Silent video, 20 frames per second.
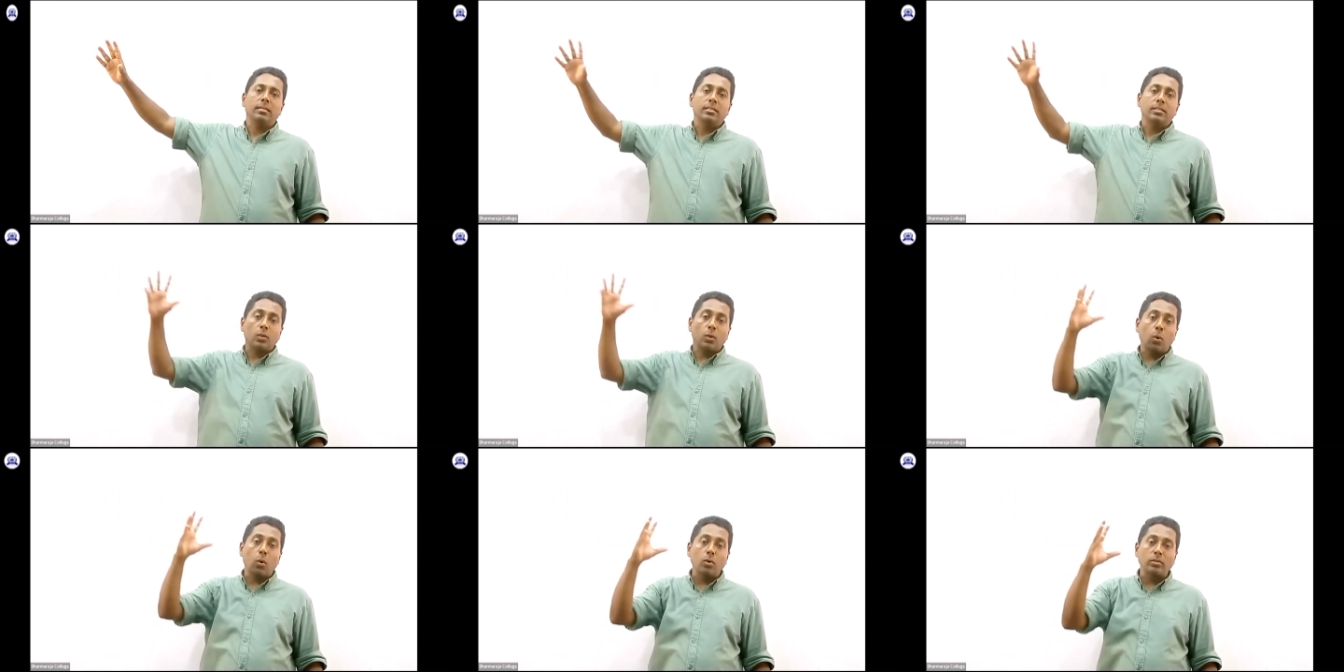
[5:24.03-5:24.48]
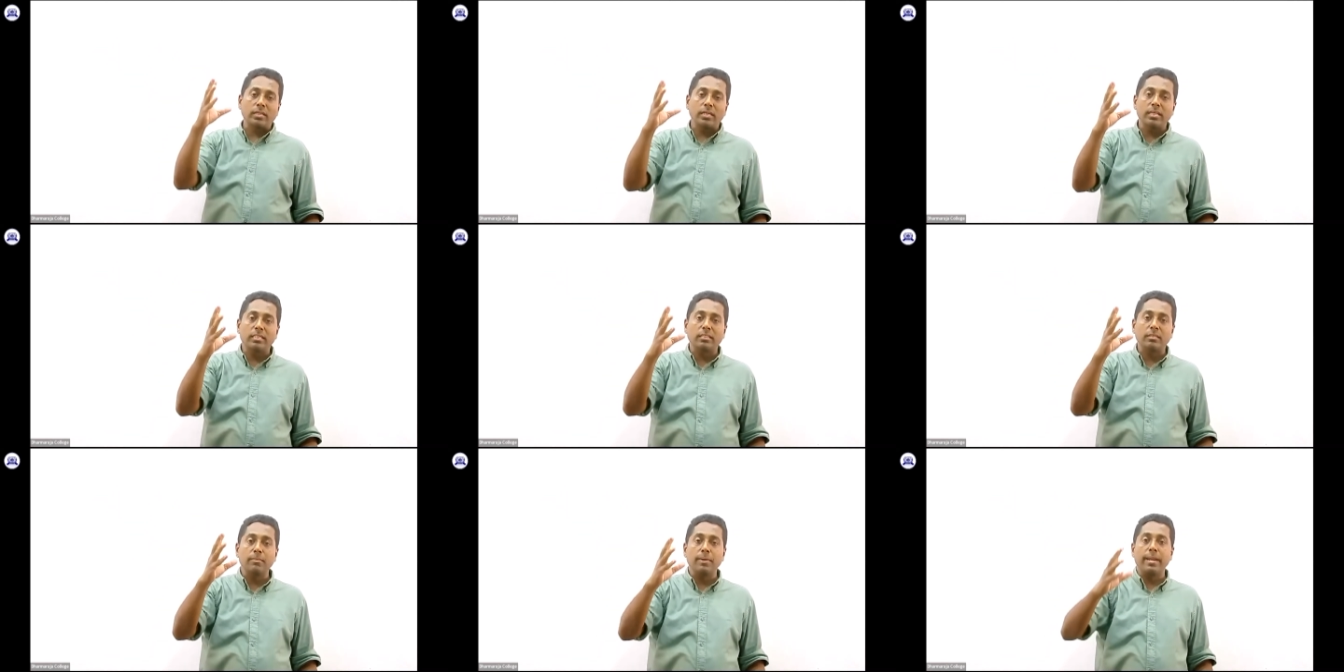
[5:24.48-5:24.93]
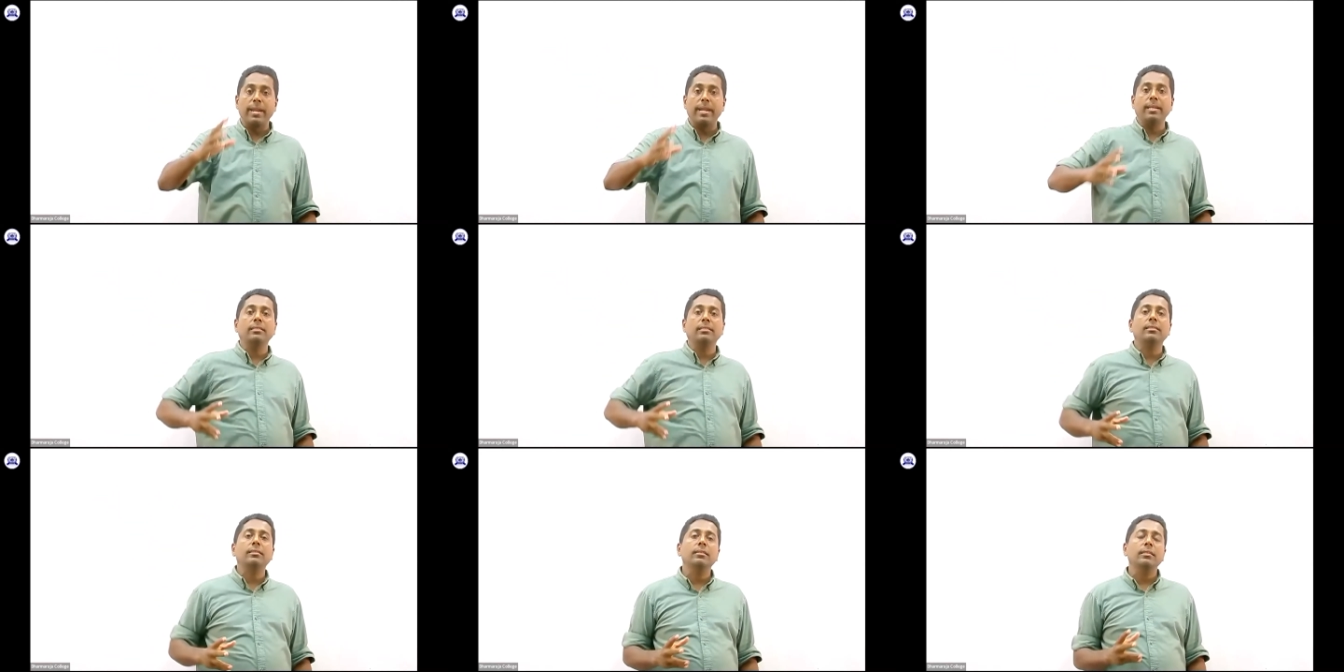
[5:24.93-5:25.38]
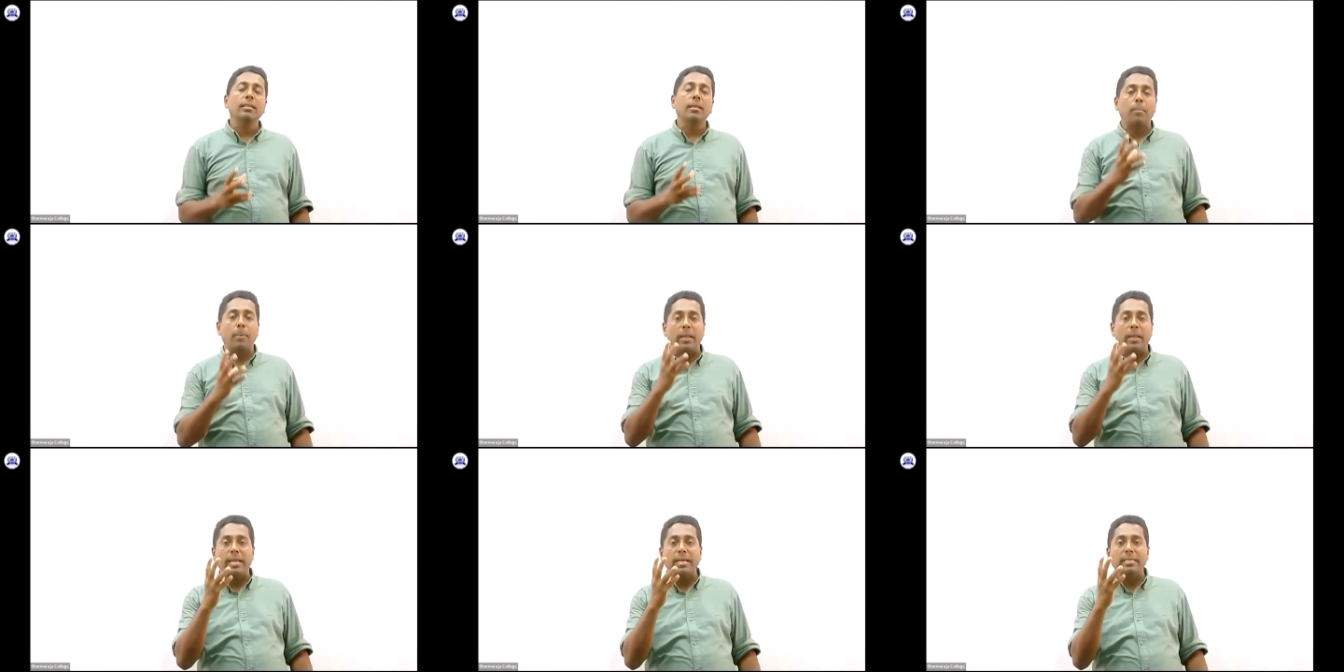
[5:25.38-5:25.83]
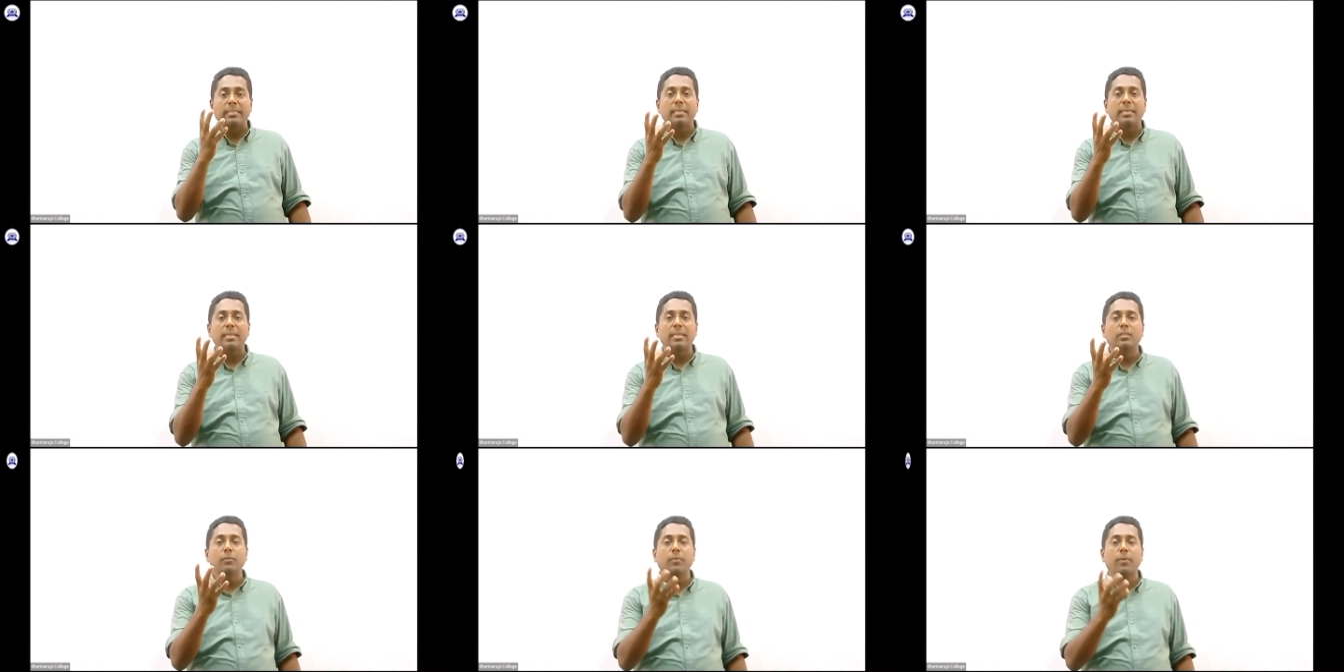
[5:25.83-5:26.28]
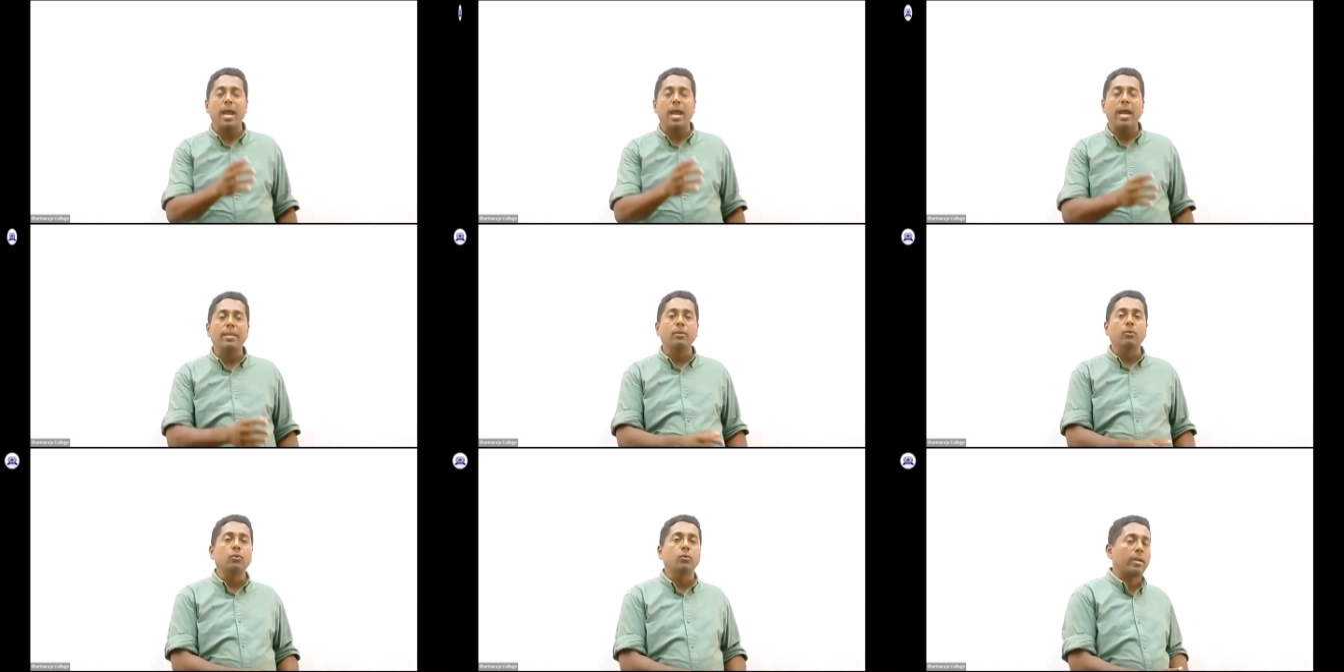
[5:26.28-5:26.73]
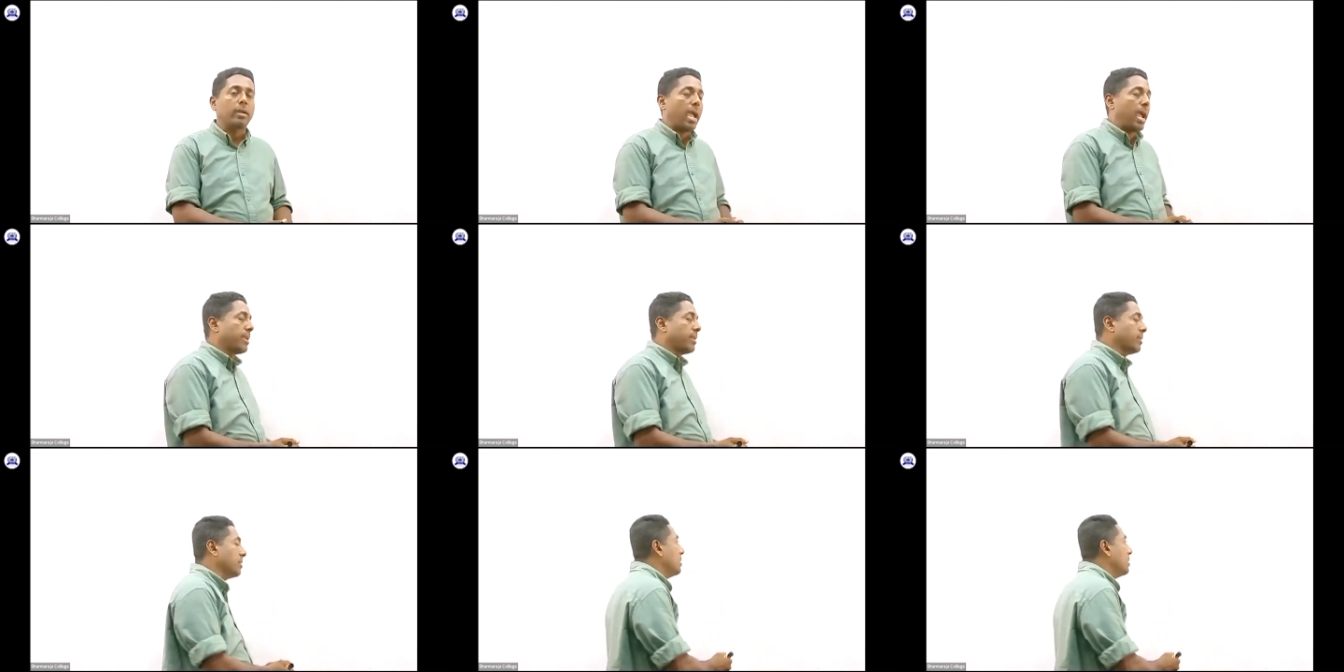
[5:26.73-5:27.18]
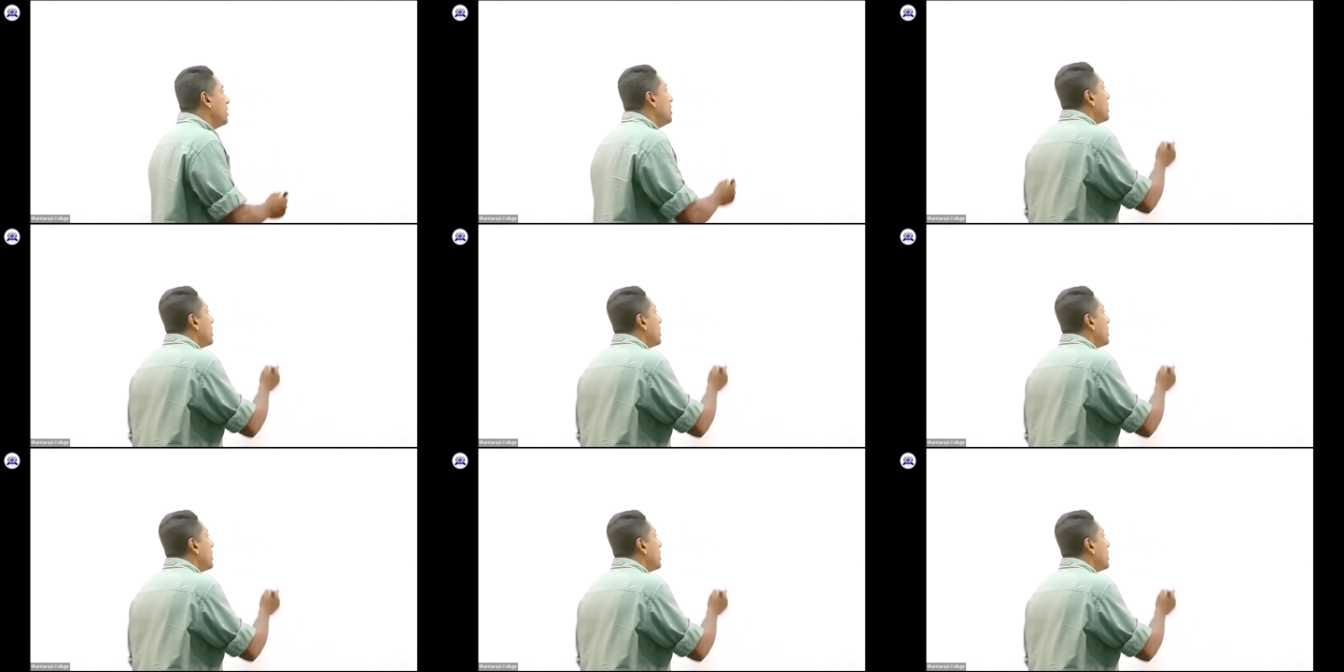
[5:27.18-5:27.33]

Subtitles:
Sources means the places where you can